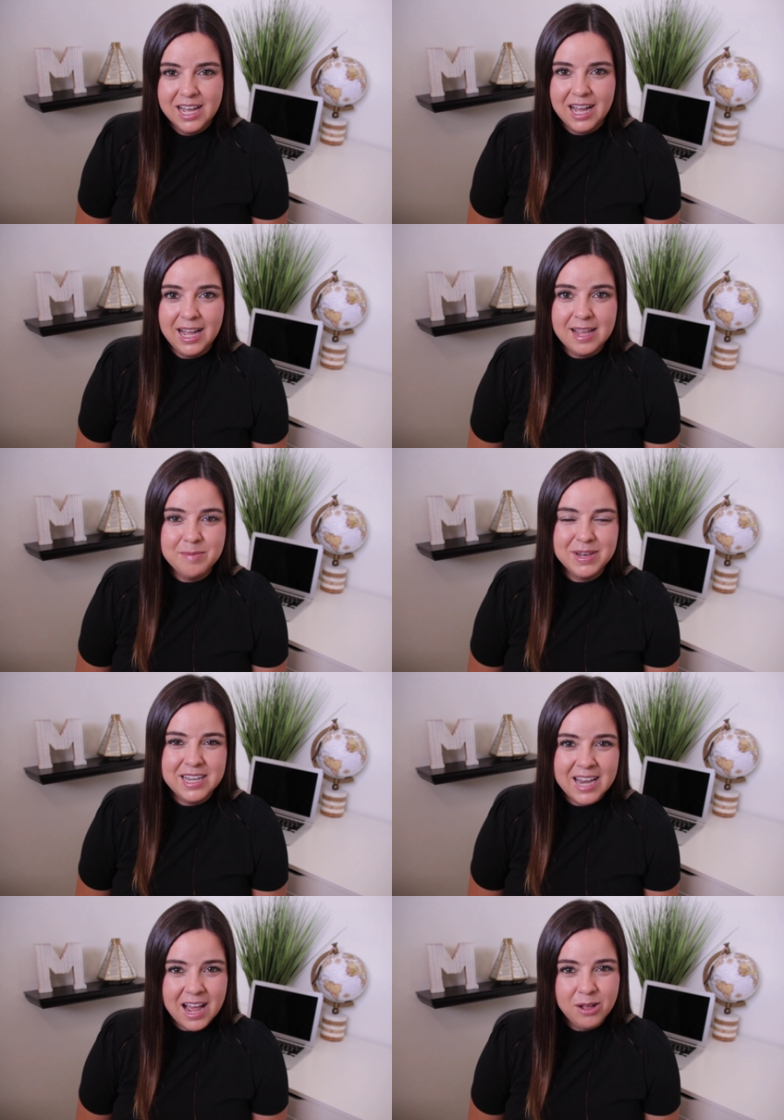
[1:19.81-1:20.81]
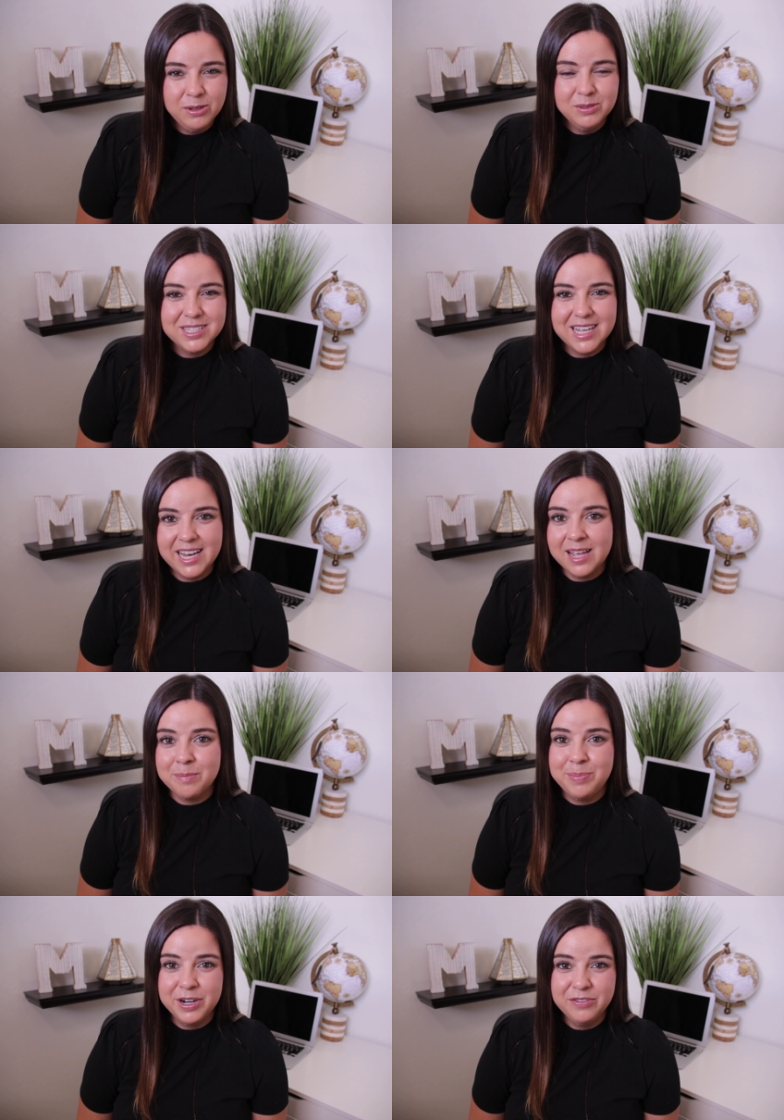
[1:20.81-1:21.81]
I'm now setting a
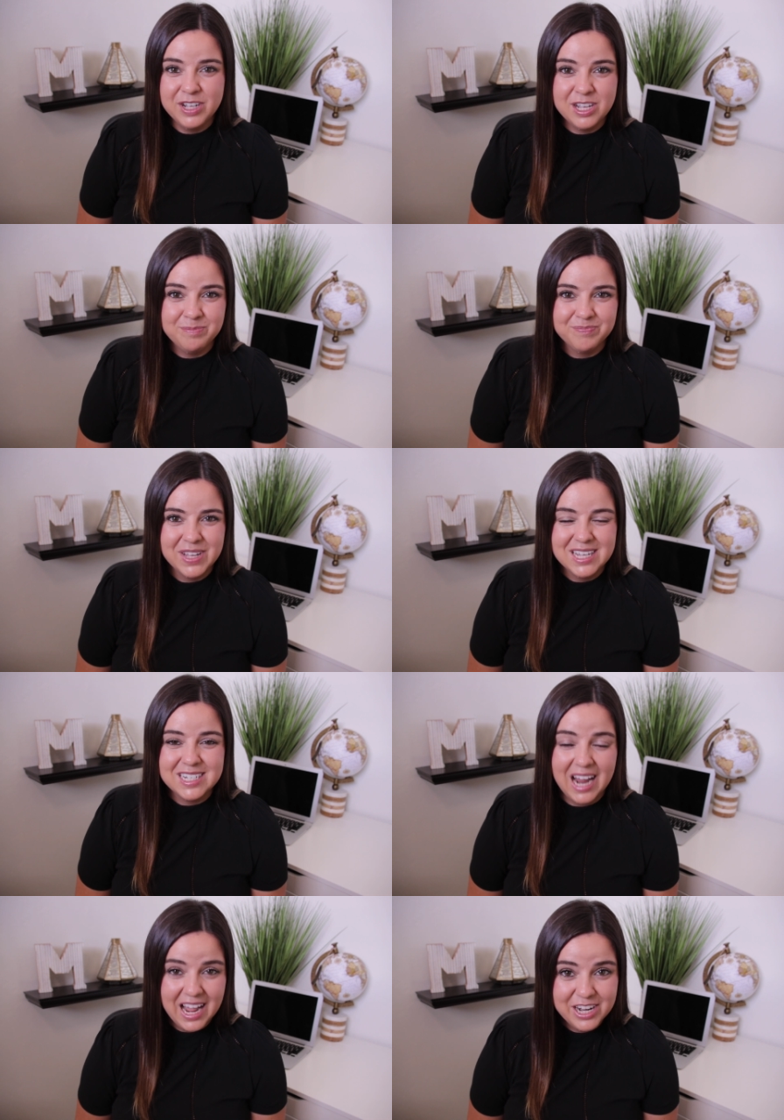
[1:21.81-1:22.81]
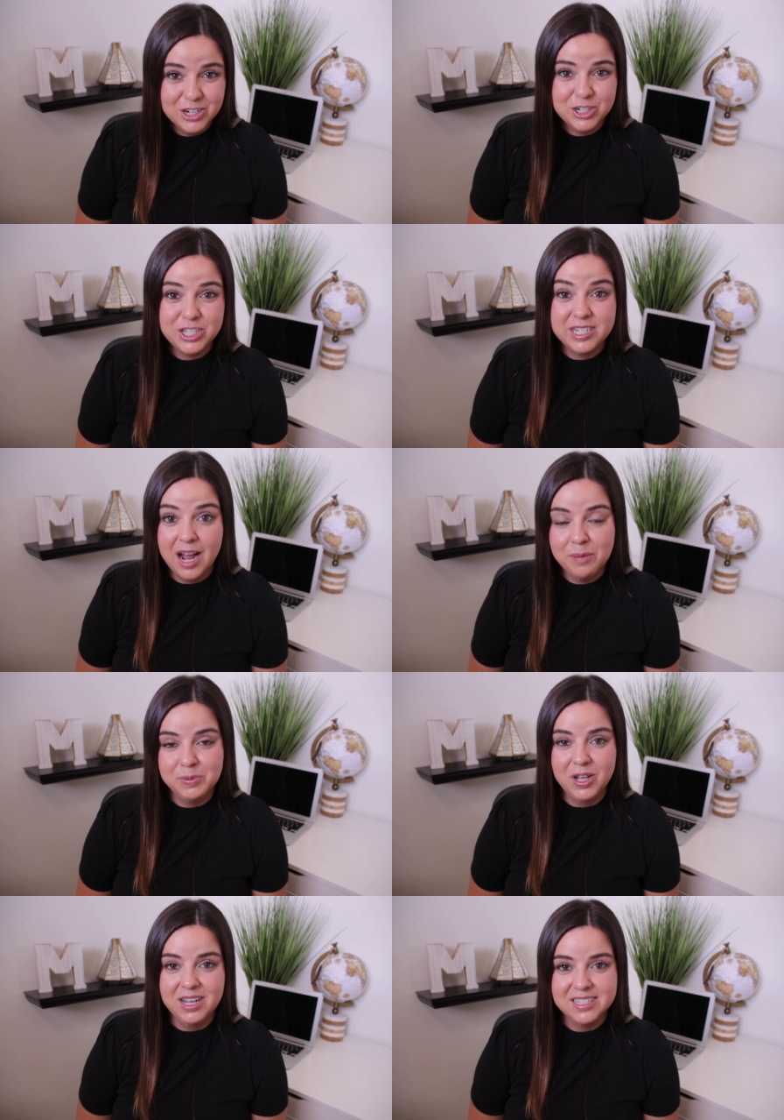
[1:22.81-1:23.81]
bit of a tighter stop
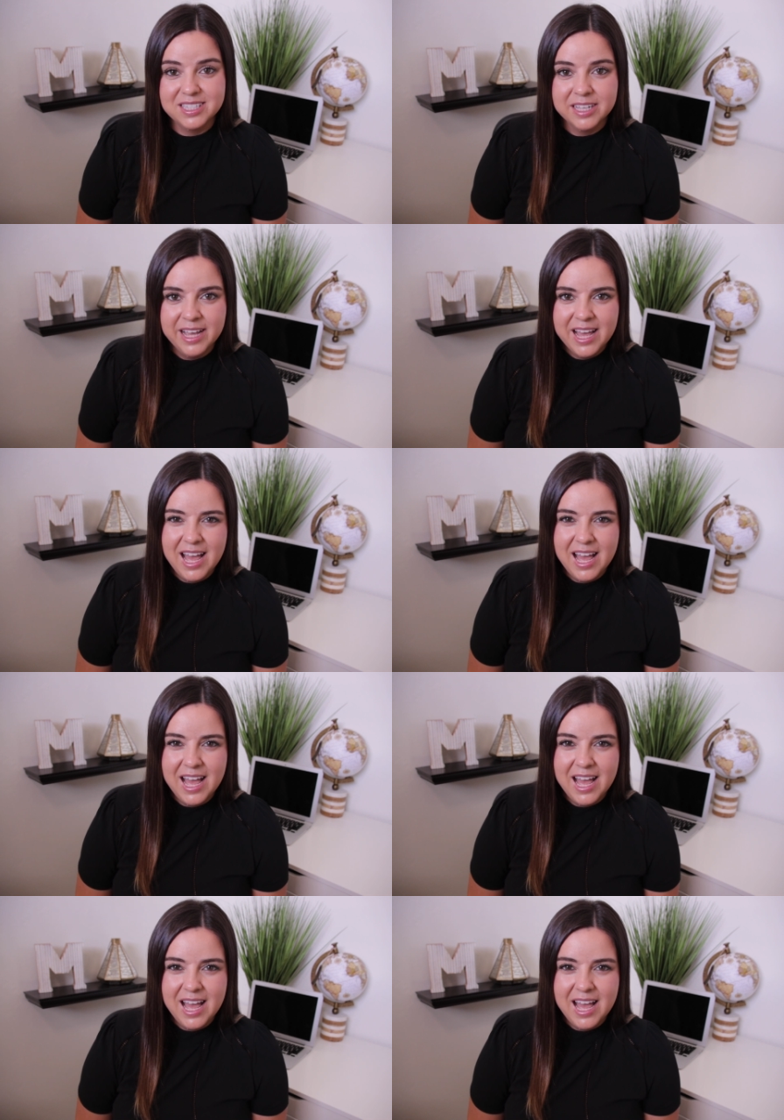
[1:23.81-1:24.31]
loss.